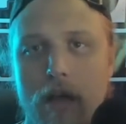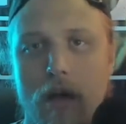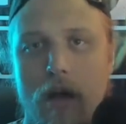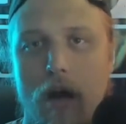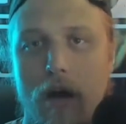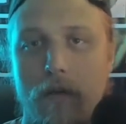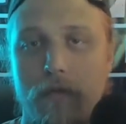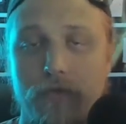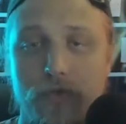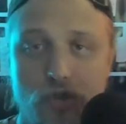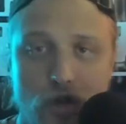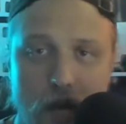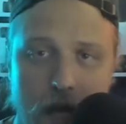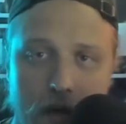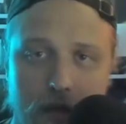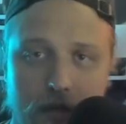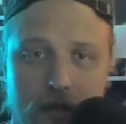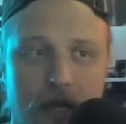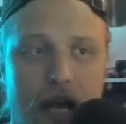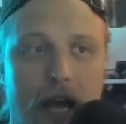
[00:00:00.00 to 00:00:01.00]
of
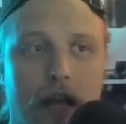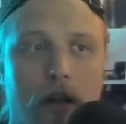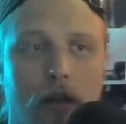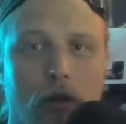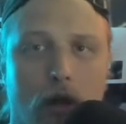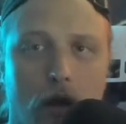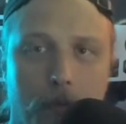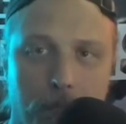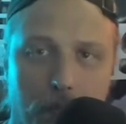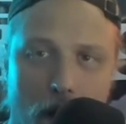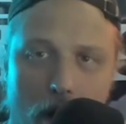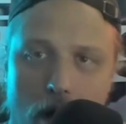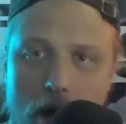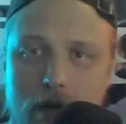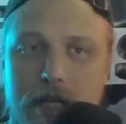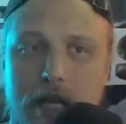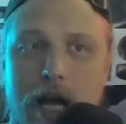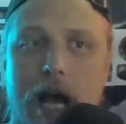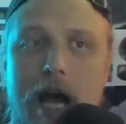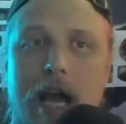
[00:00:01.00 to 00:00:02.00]
genocidal,
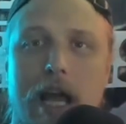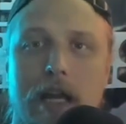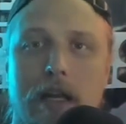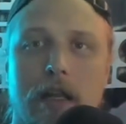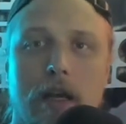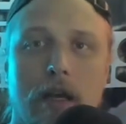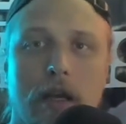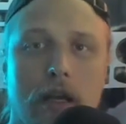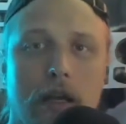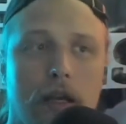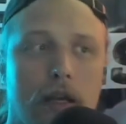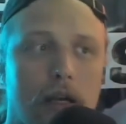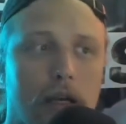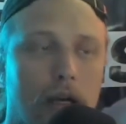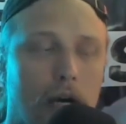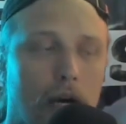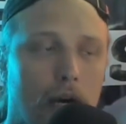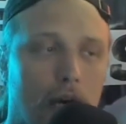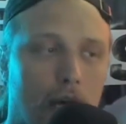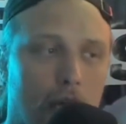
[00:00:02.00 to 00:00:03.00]
apartheid,
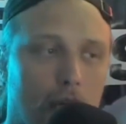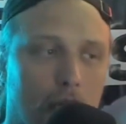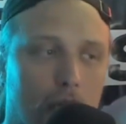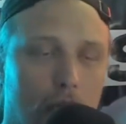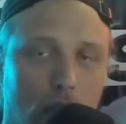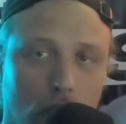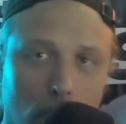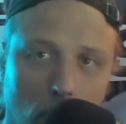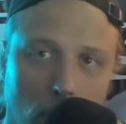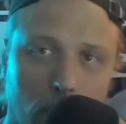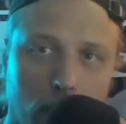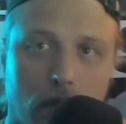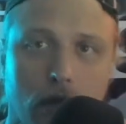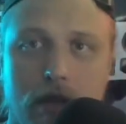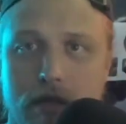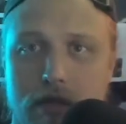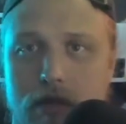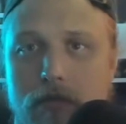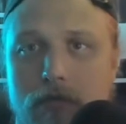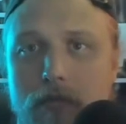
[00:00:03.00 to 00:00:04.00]

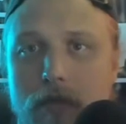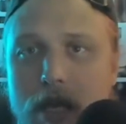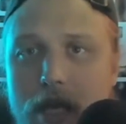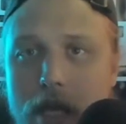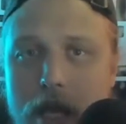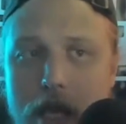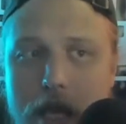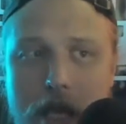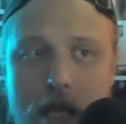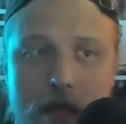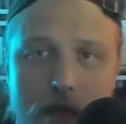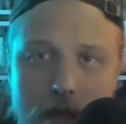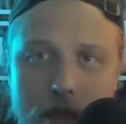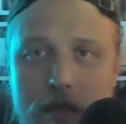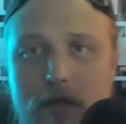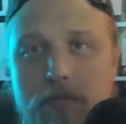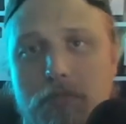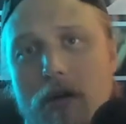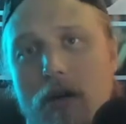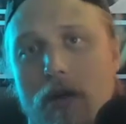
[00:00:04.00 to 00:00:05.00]
colonialism in
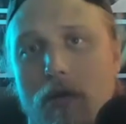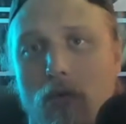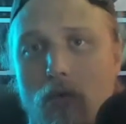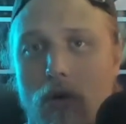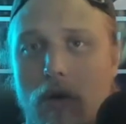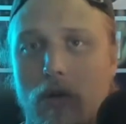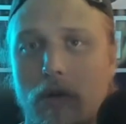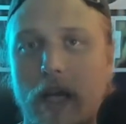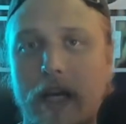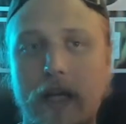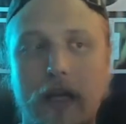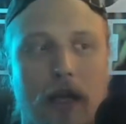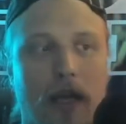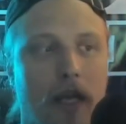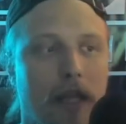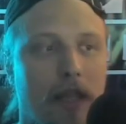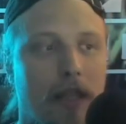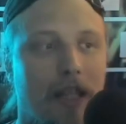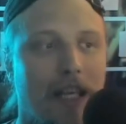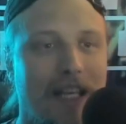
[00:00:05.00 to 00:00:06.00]
this part of the world. Like,
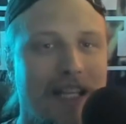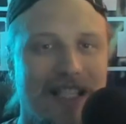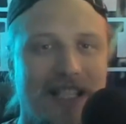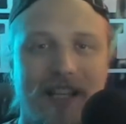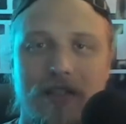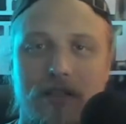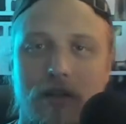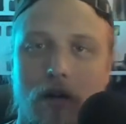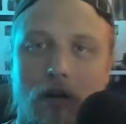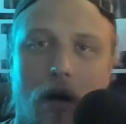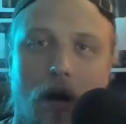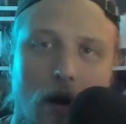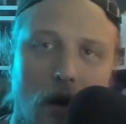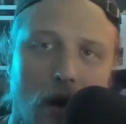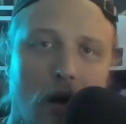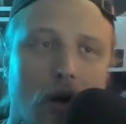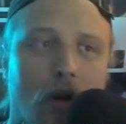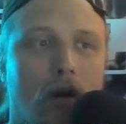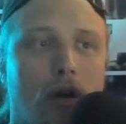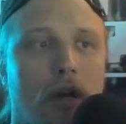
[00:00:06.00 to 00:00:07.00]
these things are
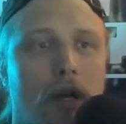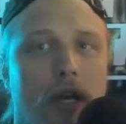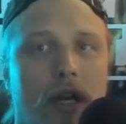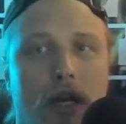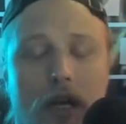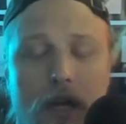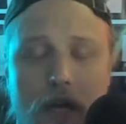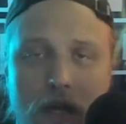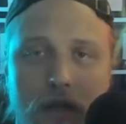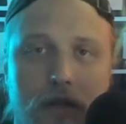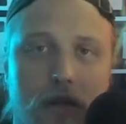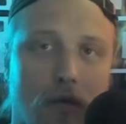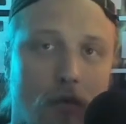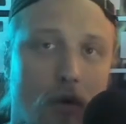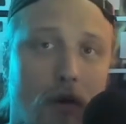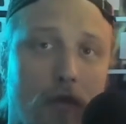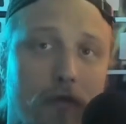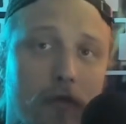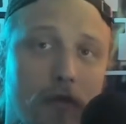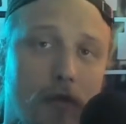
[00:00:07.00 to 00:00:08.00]
all
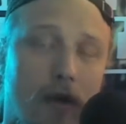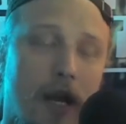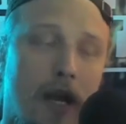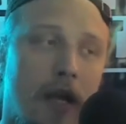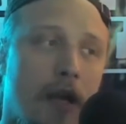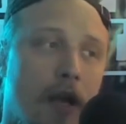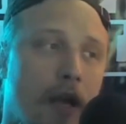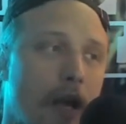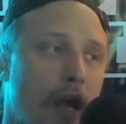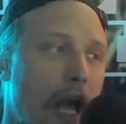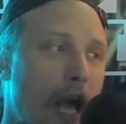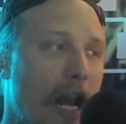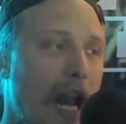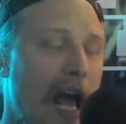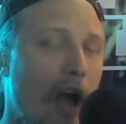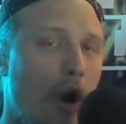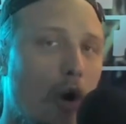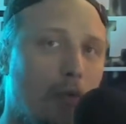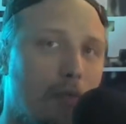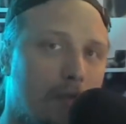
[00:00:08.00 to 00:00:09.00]
interwoven, right? And
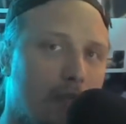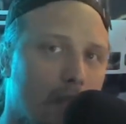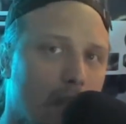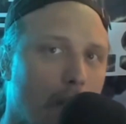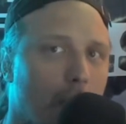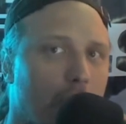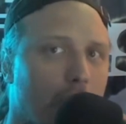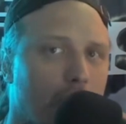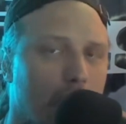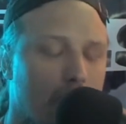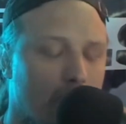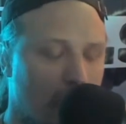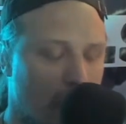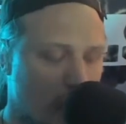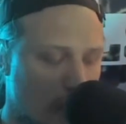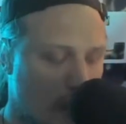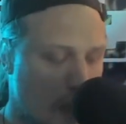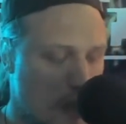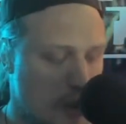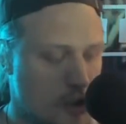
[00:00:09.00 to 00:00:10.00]
I hope some of this
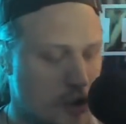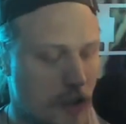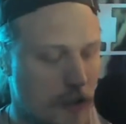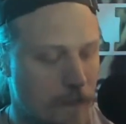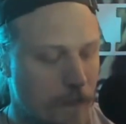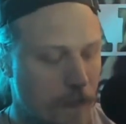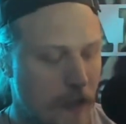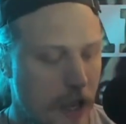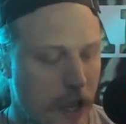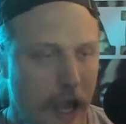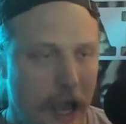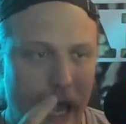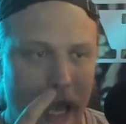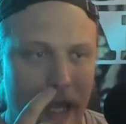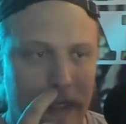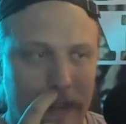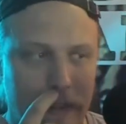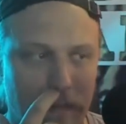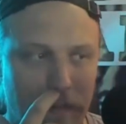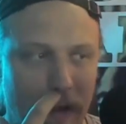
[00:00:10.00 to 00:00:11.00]
discussion
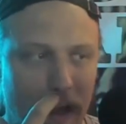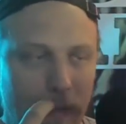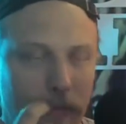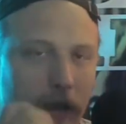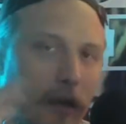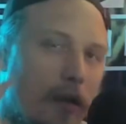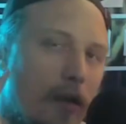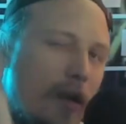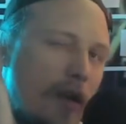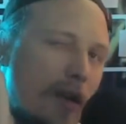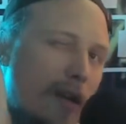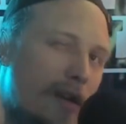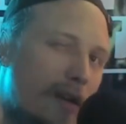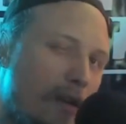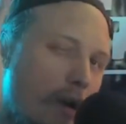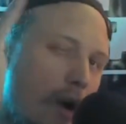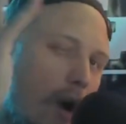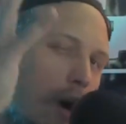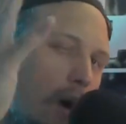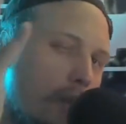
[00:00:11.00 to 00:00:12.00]
has maybe
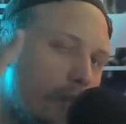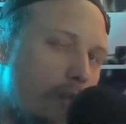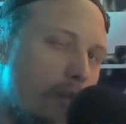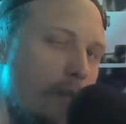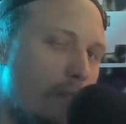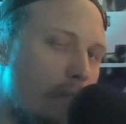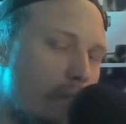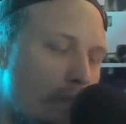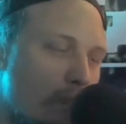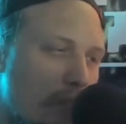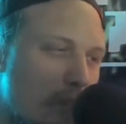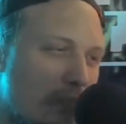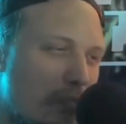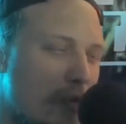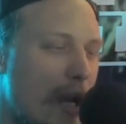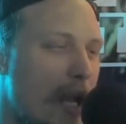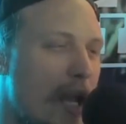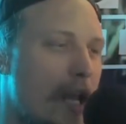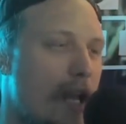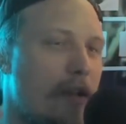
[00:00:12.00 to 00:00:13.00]
caused your
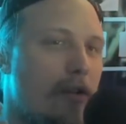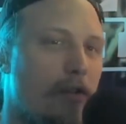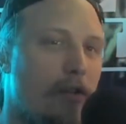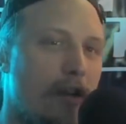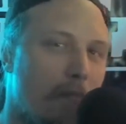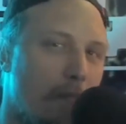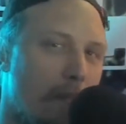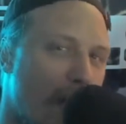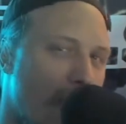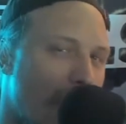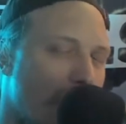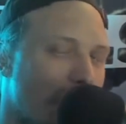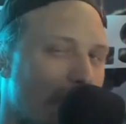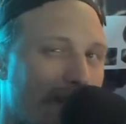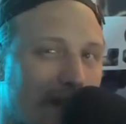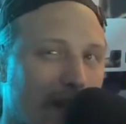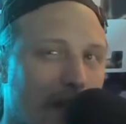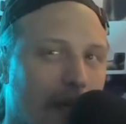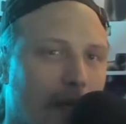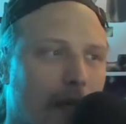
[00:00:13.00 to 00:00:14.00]
brain or your mind to
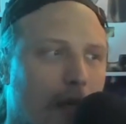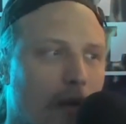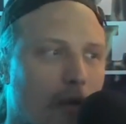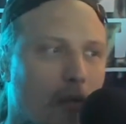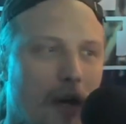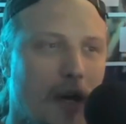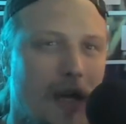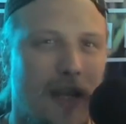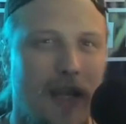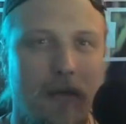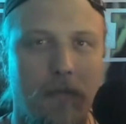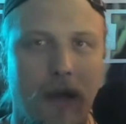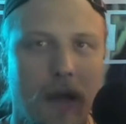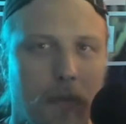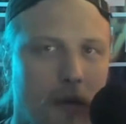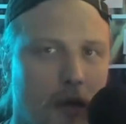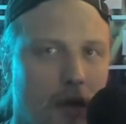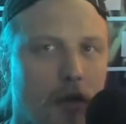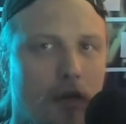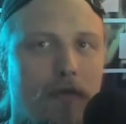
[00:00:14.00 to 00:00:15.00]
think in a way that
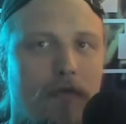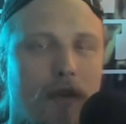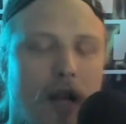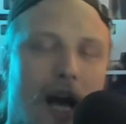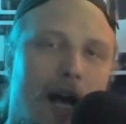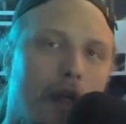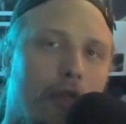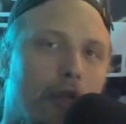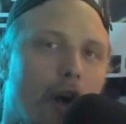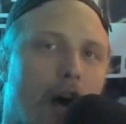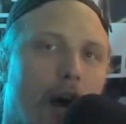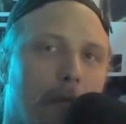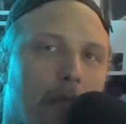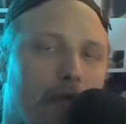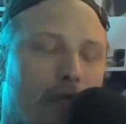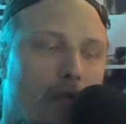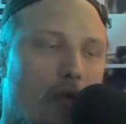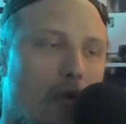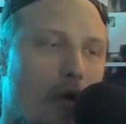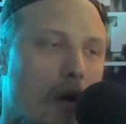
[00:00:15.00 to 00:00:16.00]
maybe you've not thought
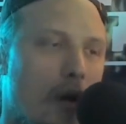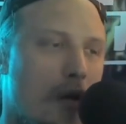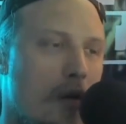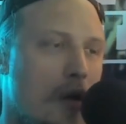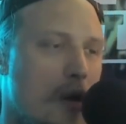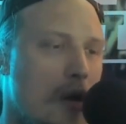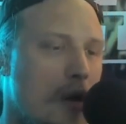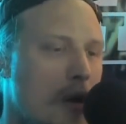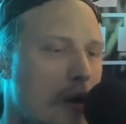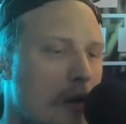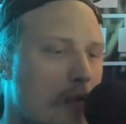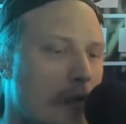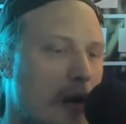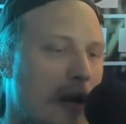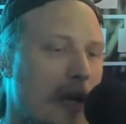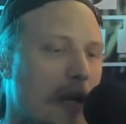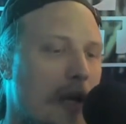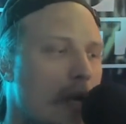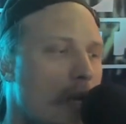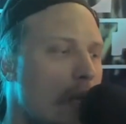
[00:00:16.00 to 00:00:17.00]
before.
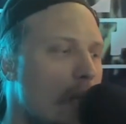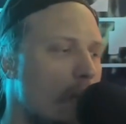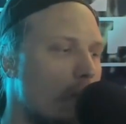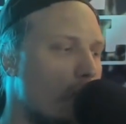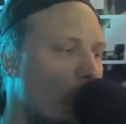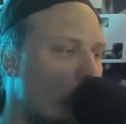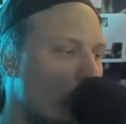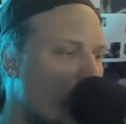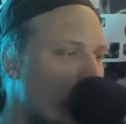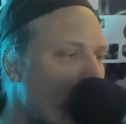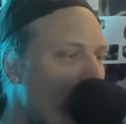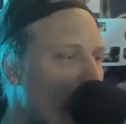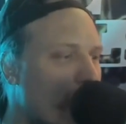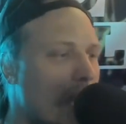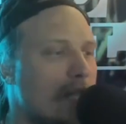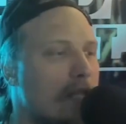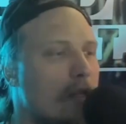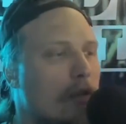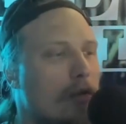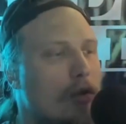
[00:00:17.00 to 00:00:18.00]
Right. So with that,
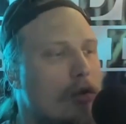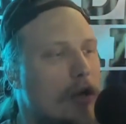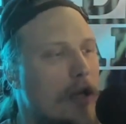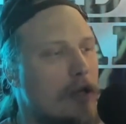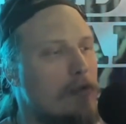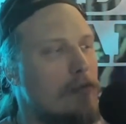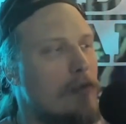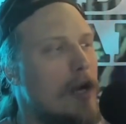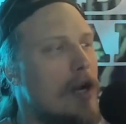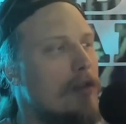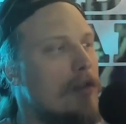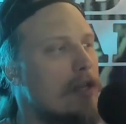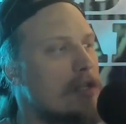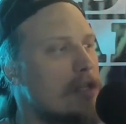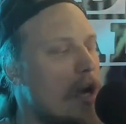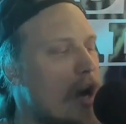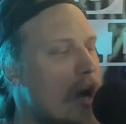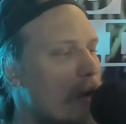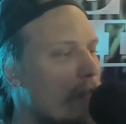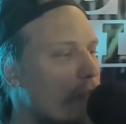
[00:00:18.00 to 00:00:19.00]
guys, I'll go ahead and round this
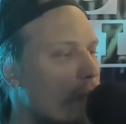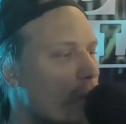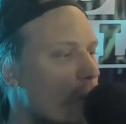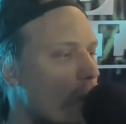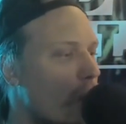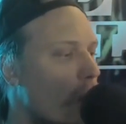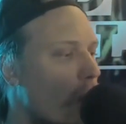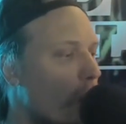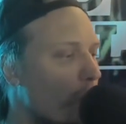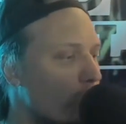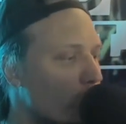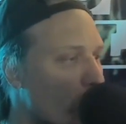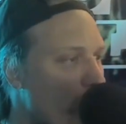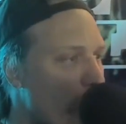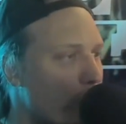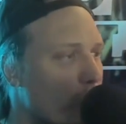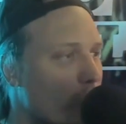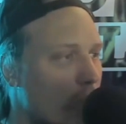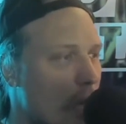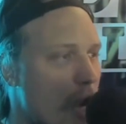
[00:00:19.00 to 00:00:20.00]
off here.
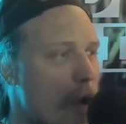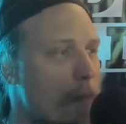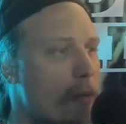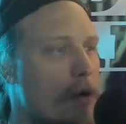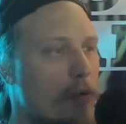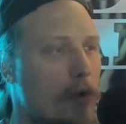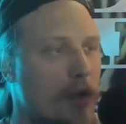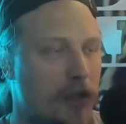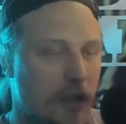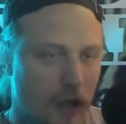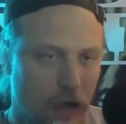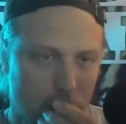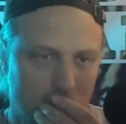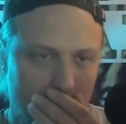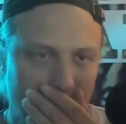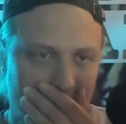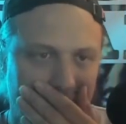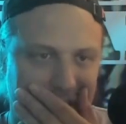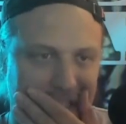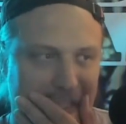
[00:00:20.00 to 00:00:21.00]
Drop a comment with your
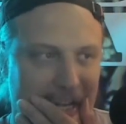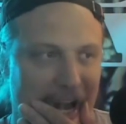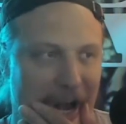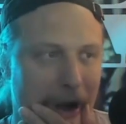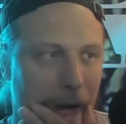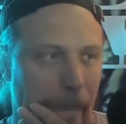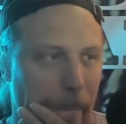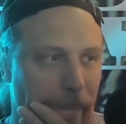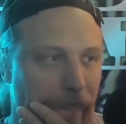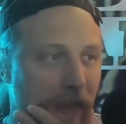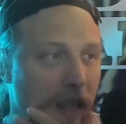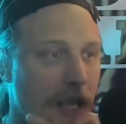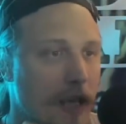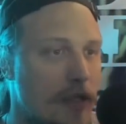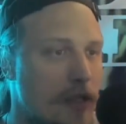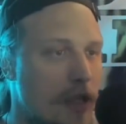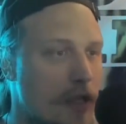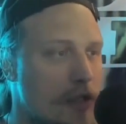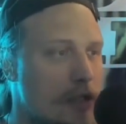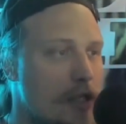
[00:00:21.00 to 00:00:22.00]
thoughts.
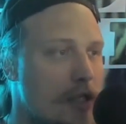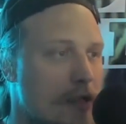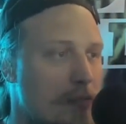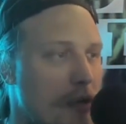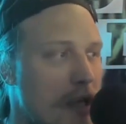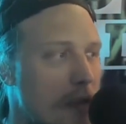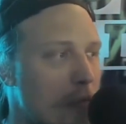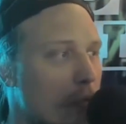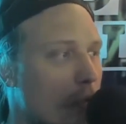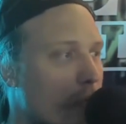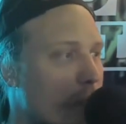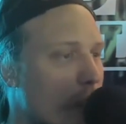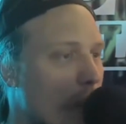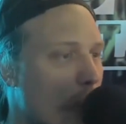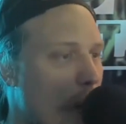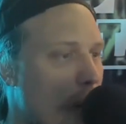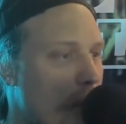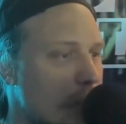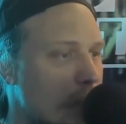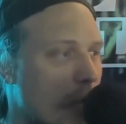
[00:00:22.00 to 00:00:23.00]
Indigenous people, if you're
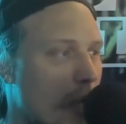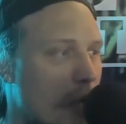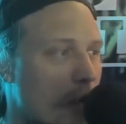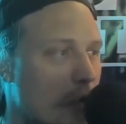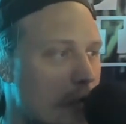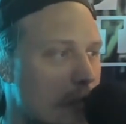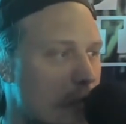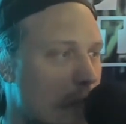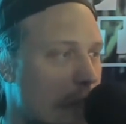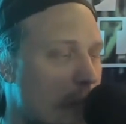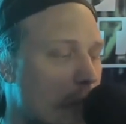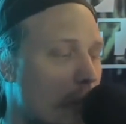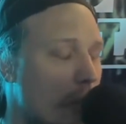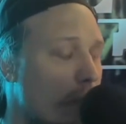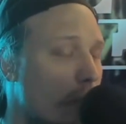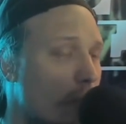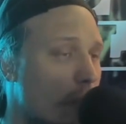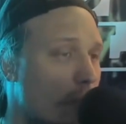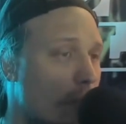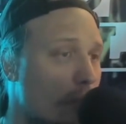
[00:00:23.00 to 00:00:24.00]
watching, I know there's a few
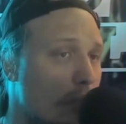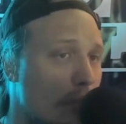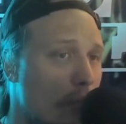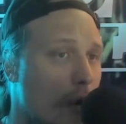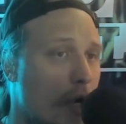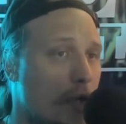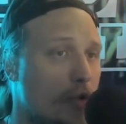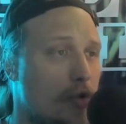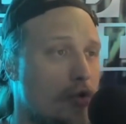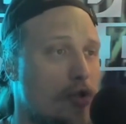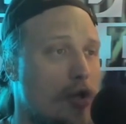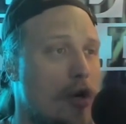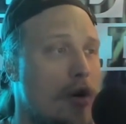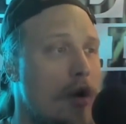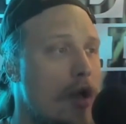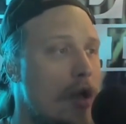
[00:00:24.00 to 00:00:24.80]
of you who do watch the show.